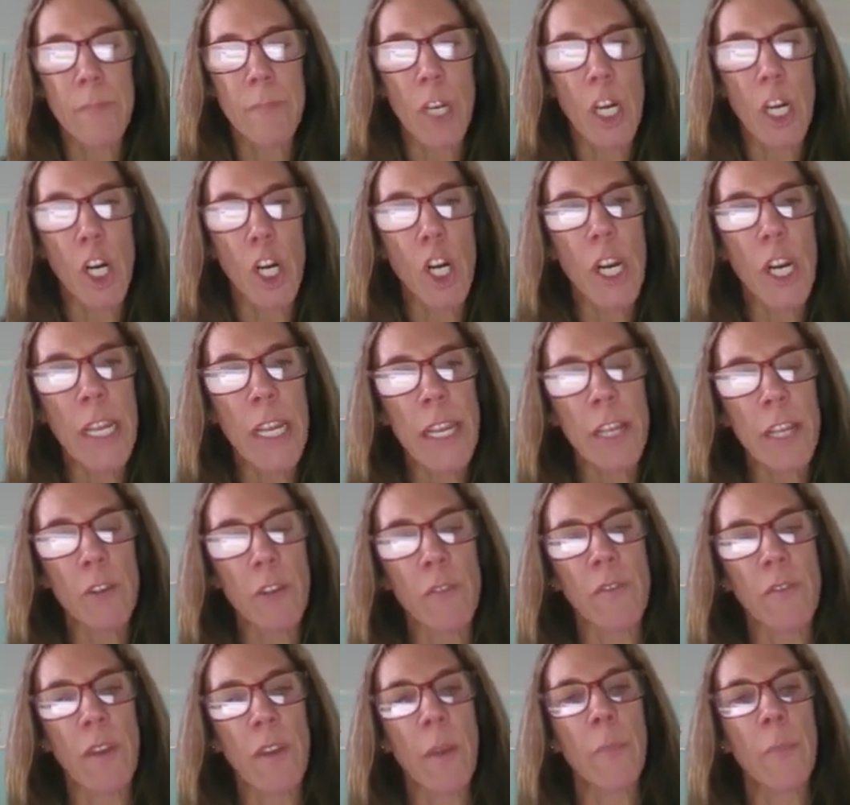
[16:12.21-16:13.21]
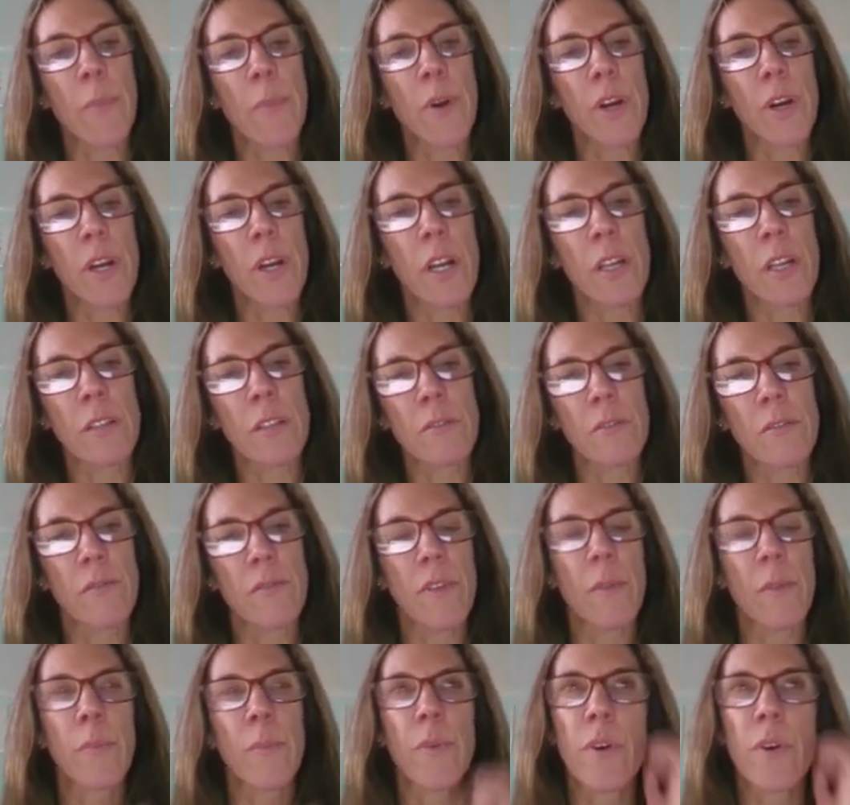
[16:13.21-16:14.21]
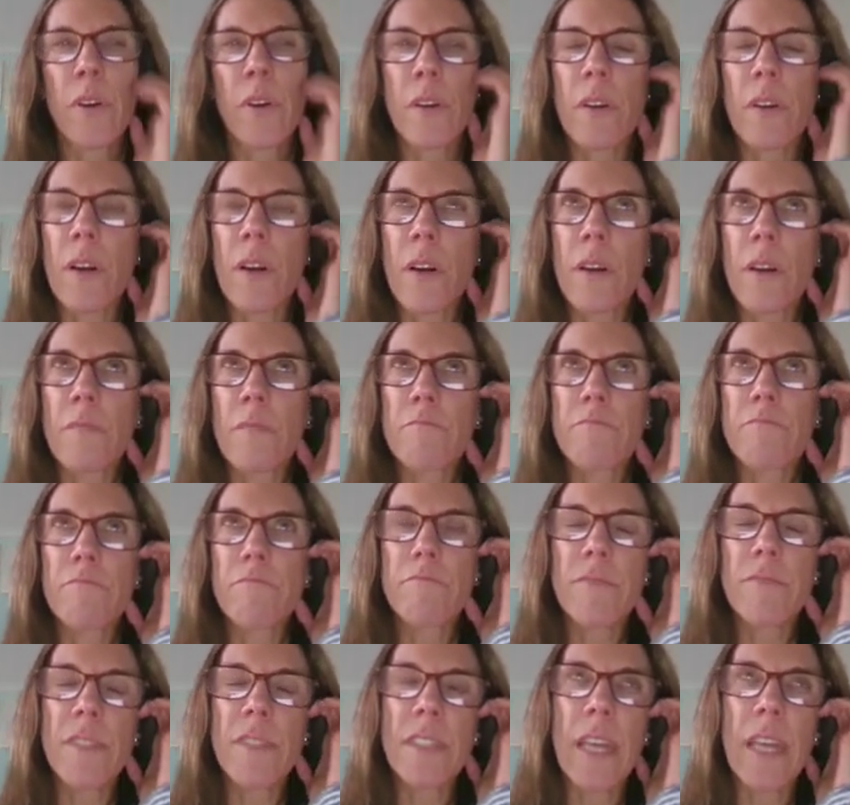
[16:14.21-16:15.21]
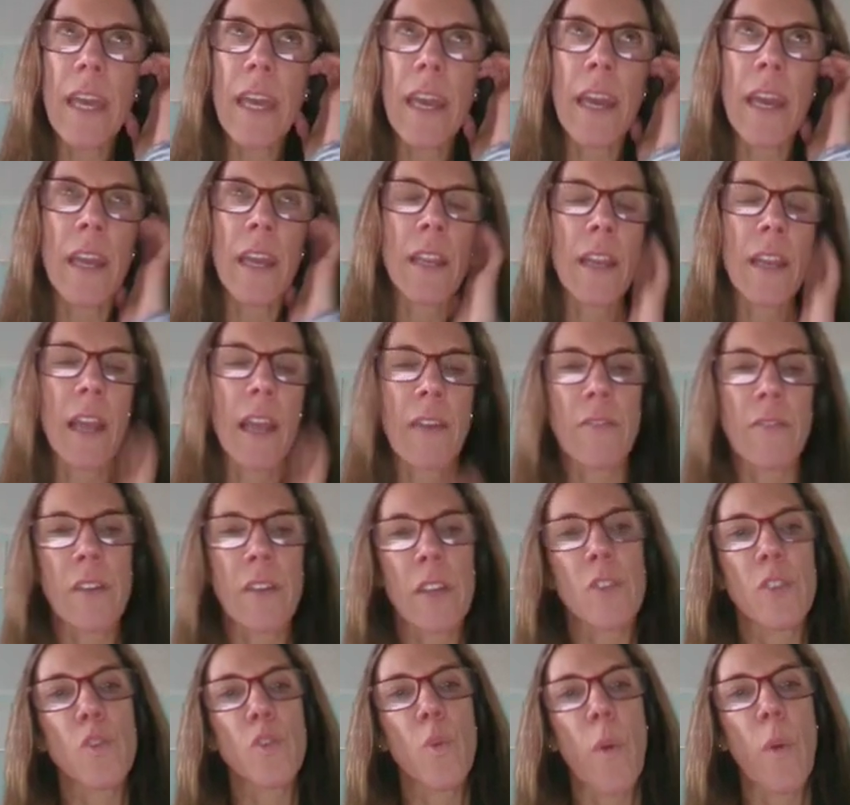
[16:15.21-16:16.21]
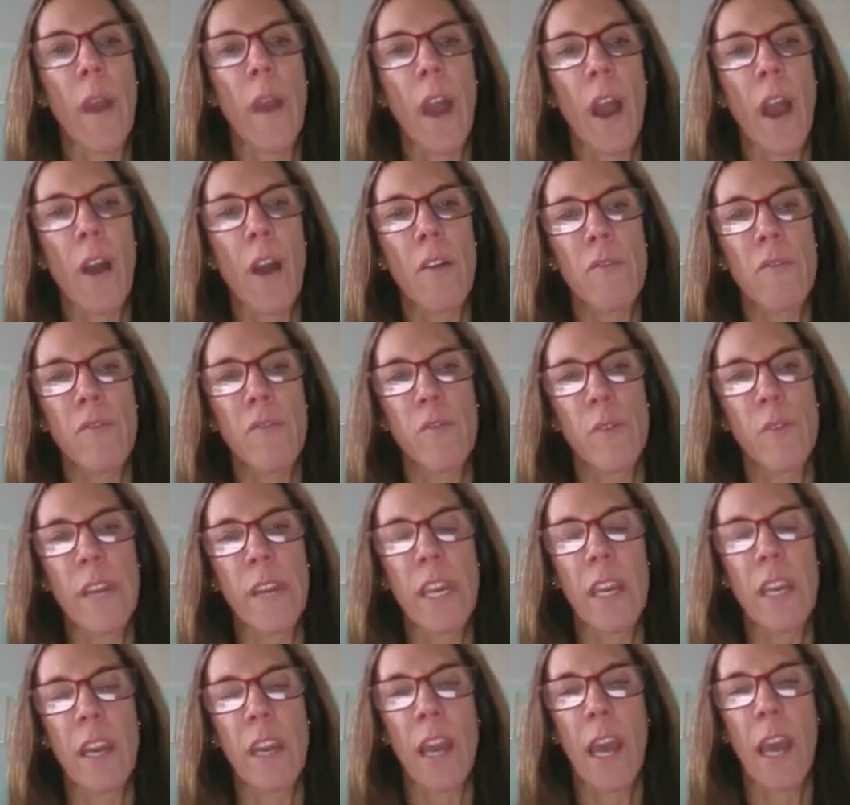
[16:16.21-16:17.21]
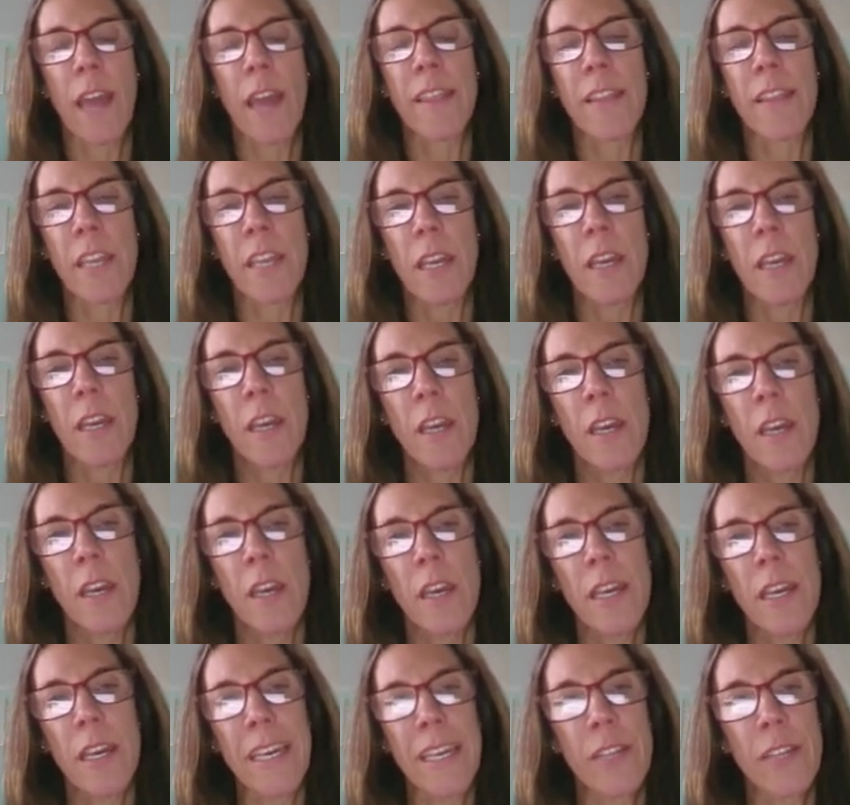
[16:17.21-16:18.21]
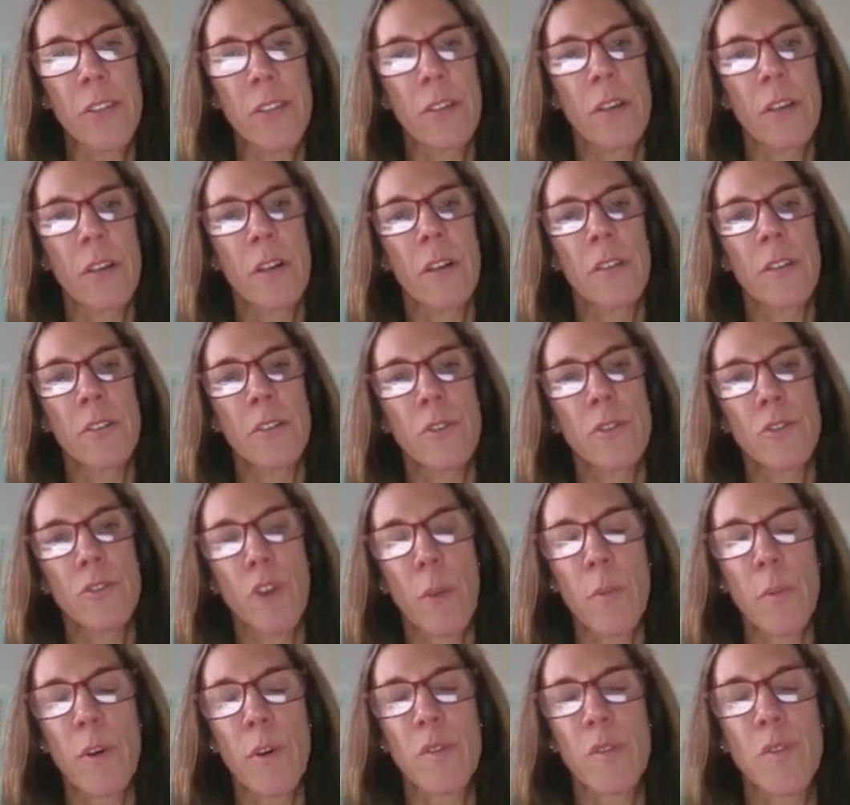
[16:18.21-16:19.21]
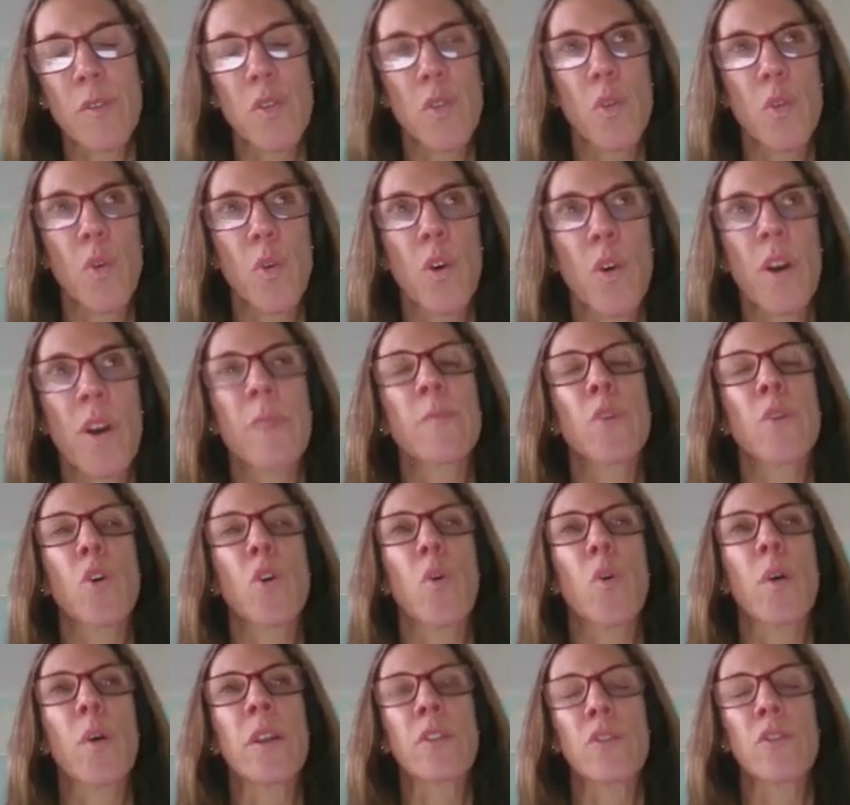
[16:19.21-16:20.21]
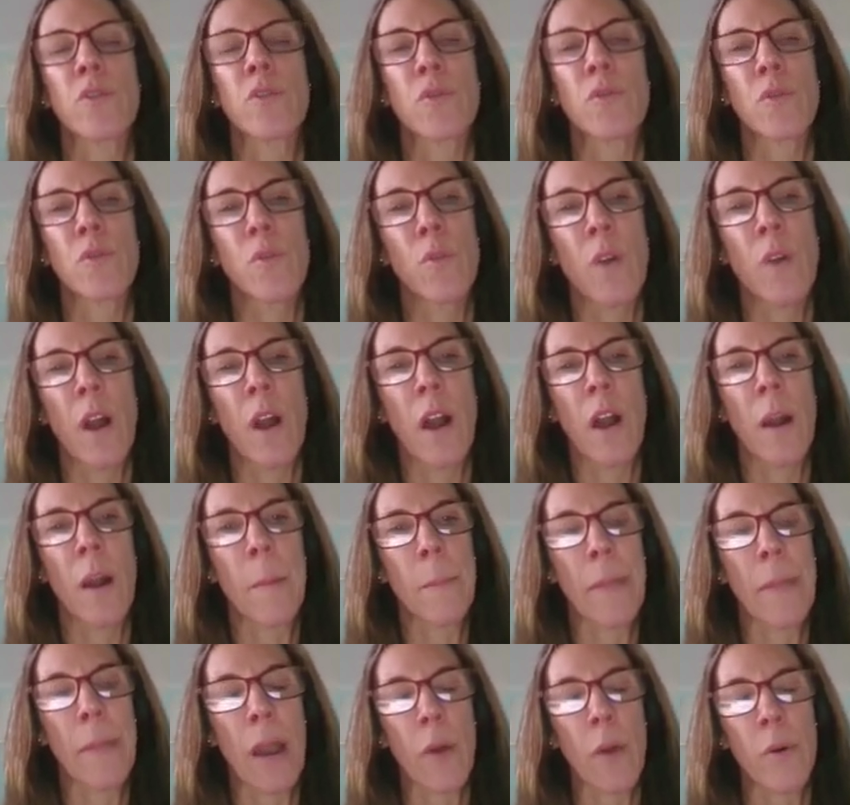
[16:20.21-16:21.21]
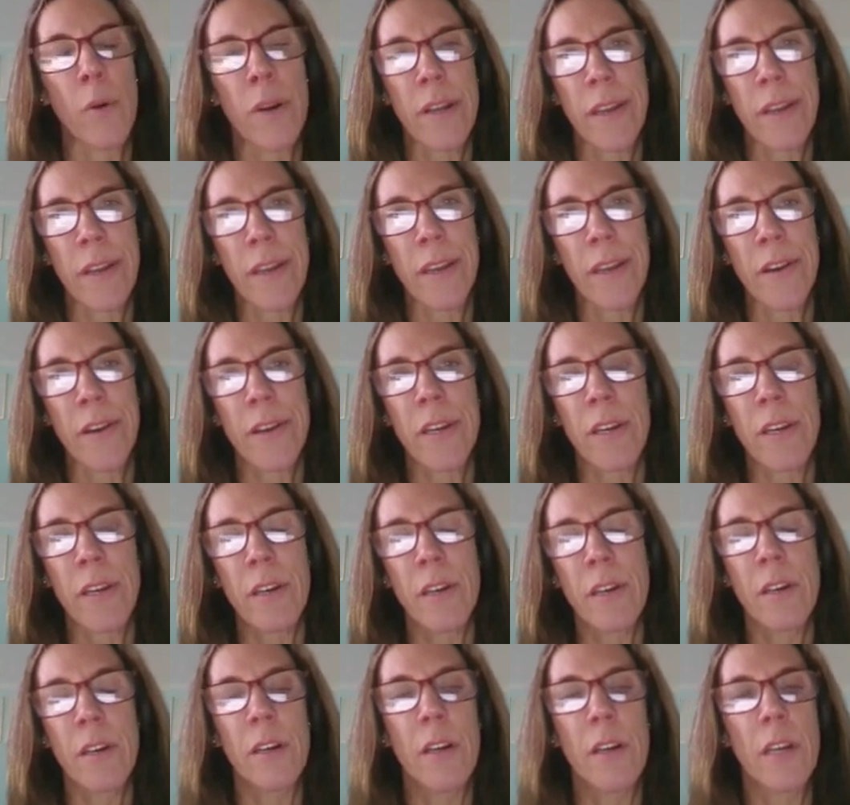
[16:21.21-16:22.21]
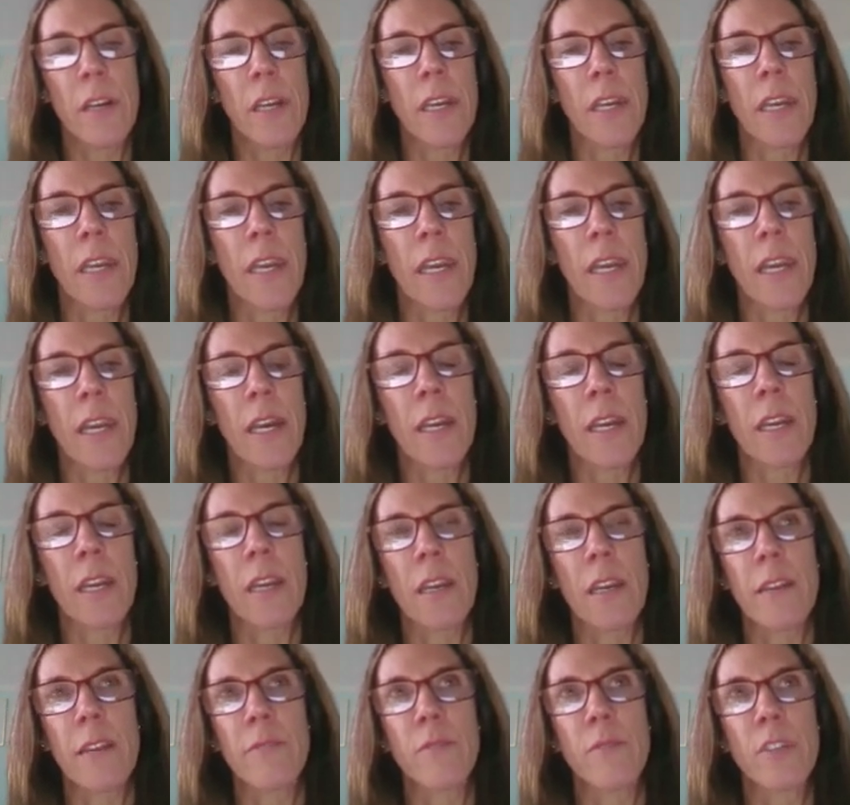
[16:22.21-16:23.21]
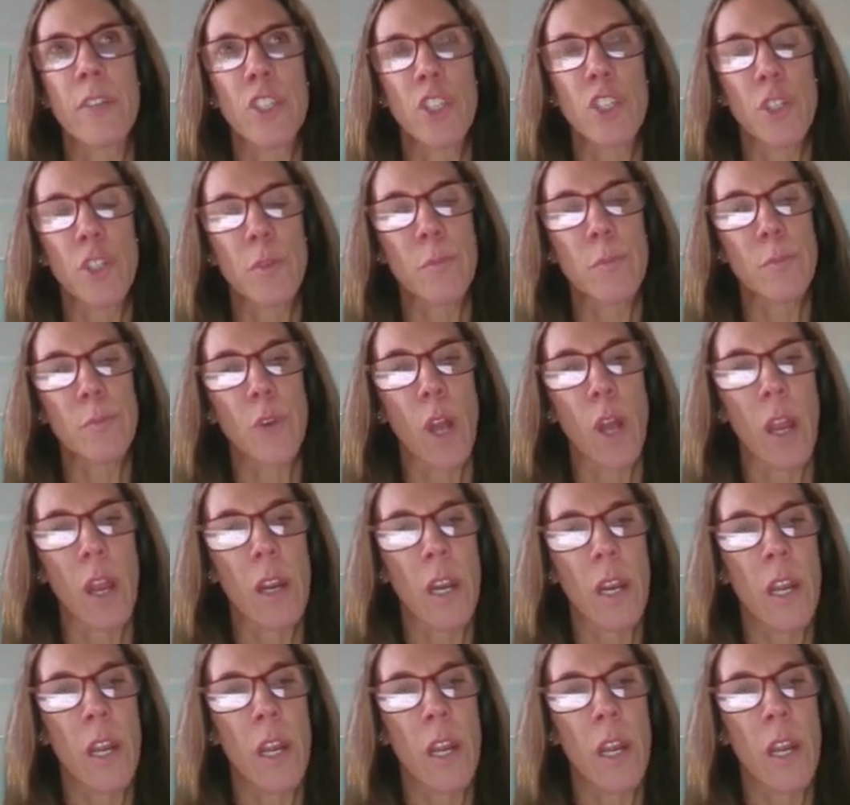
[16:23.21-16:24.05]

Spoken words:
early in November, on November 10, 11, and 12, we had the Eta tropical storm going through our area, and which brought